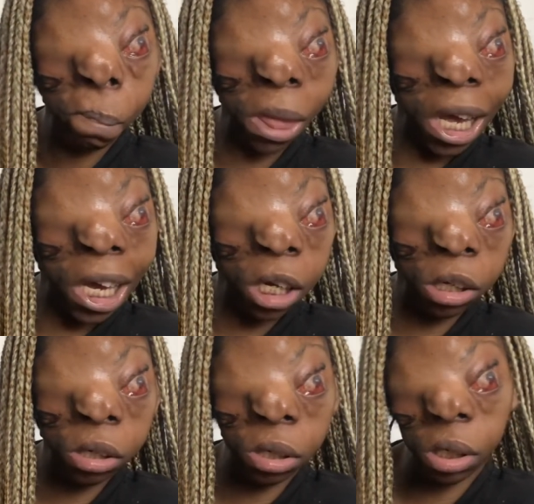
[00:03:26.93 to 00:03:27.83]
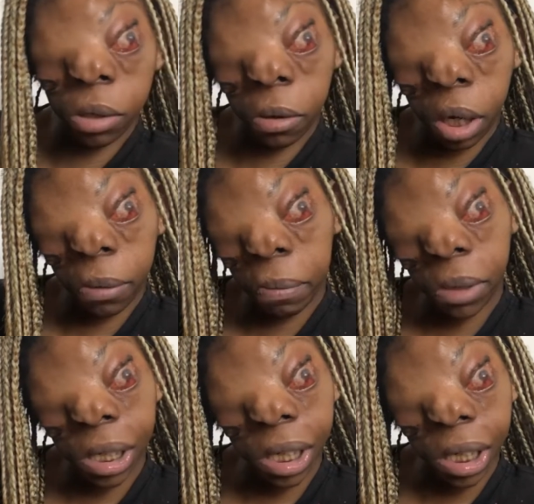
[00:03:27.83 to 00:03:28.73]
And
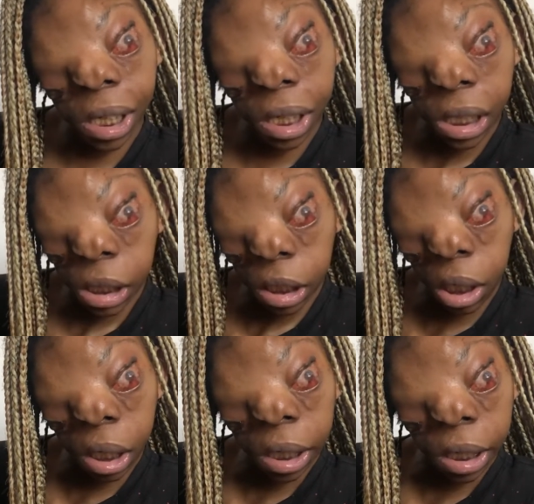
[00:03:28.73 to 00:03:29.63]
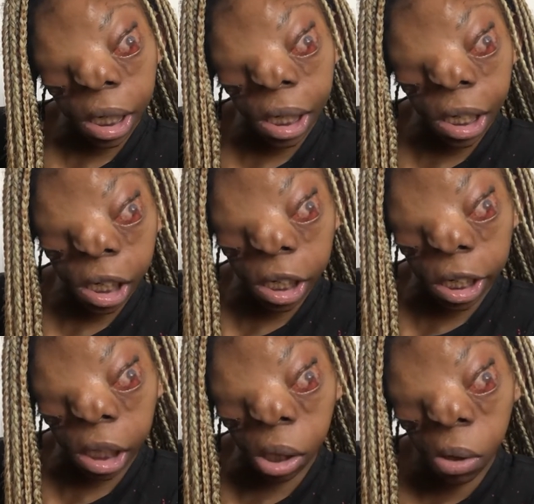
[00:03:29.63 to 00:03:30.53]
unfortunately, she didn't say
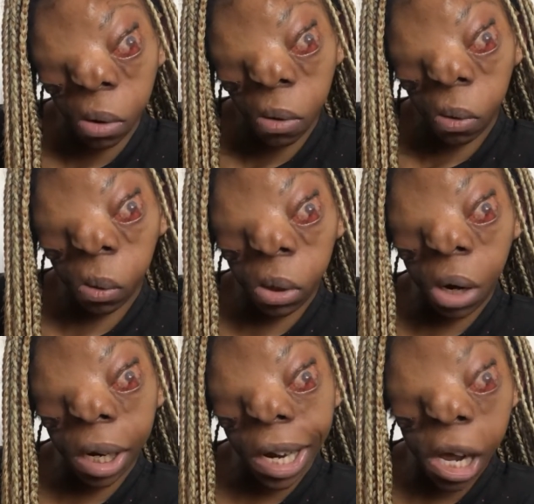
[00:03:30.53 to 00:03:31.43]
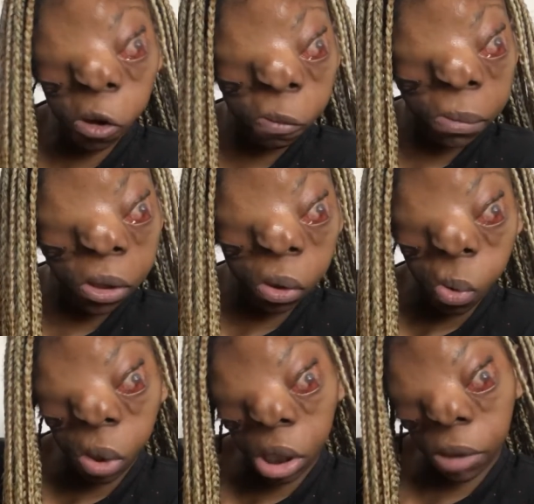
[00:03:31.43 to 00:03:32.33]
anything or try to help me or
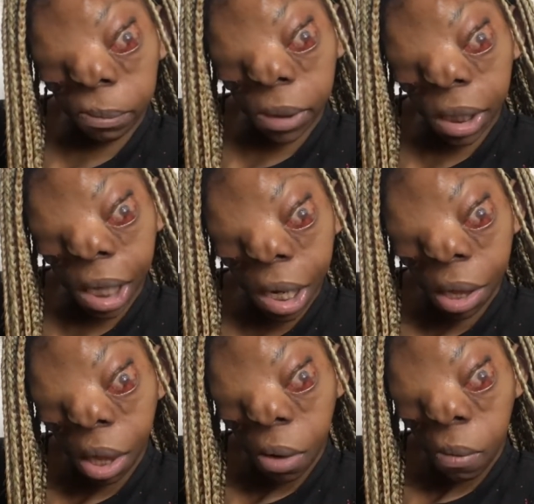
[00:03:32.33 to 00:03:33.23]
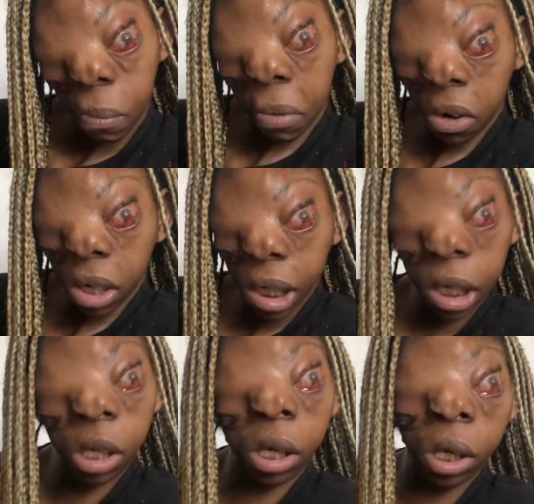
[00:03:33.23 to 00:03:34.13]
talk to me. Probably
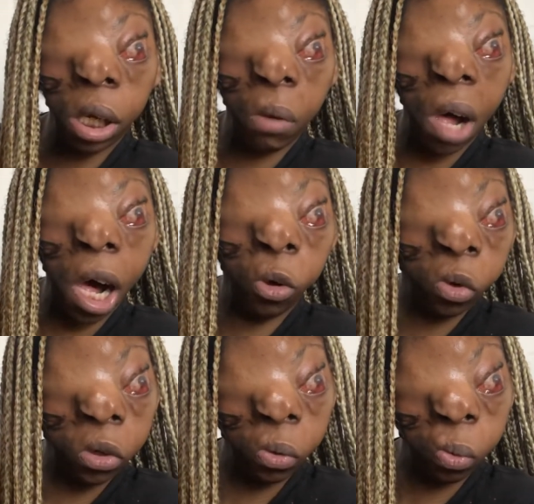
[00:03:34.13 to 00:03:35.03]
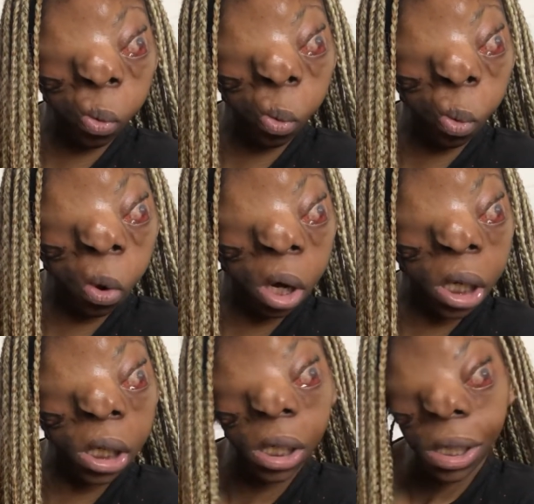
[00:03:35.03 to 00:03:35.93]
she didn't know how to,
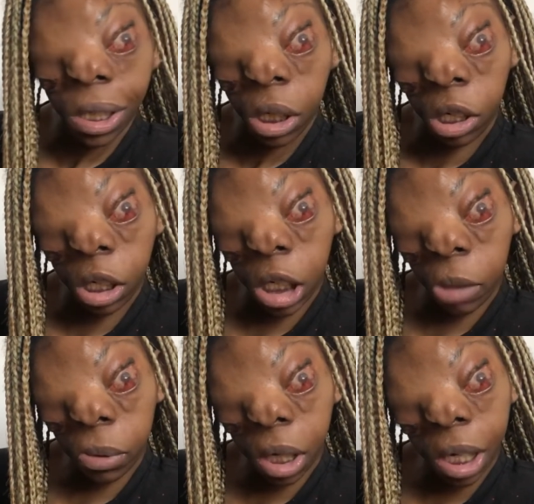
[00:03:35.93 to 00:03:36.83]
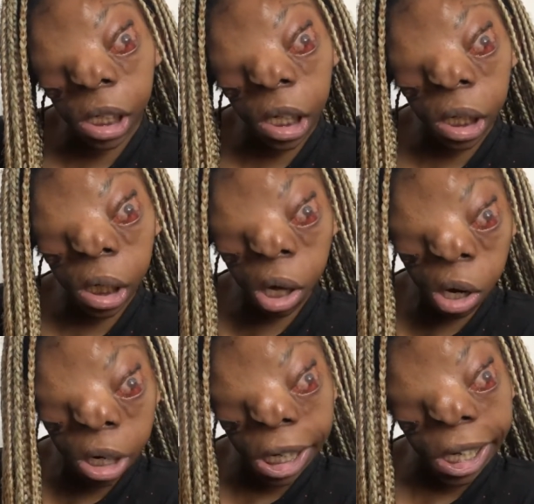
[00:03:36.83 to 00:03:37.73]
or she was thinking in
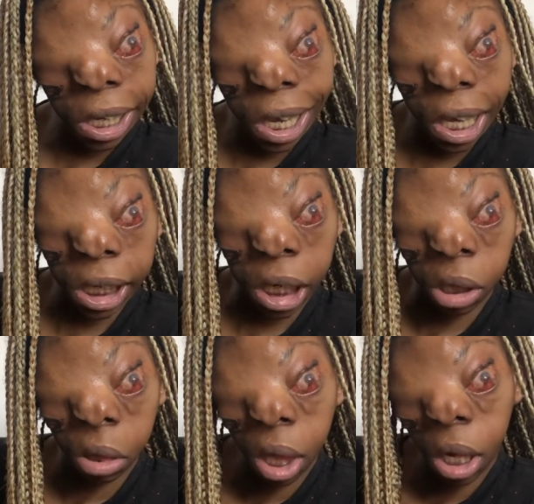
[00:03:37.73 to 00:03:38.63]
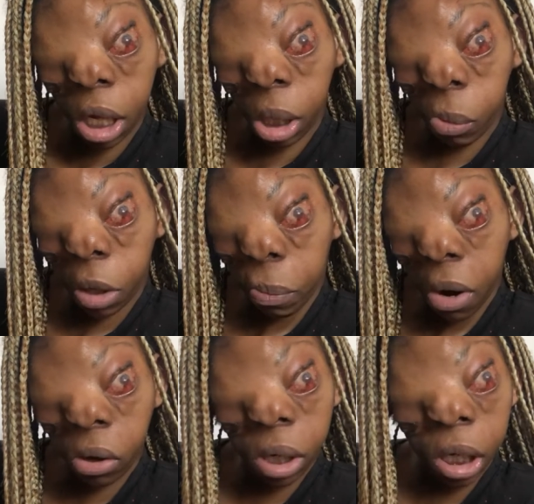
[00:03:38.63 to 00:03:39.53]
her head that it was
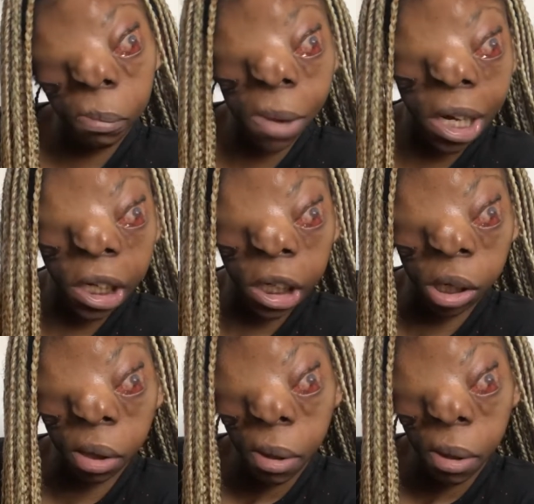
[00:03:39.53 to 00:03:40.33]
probably my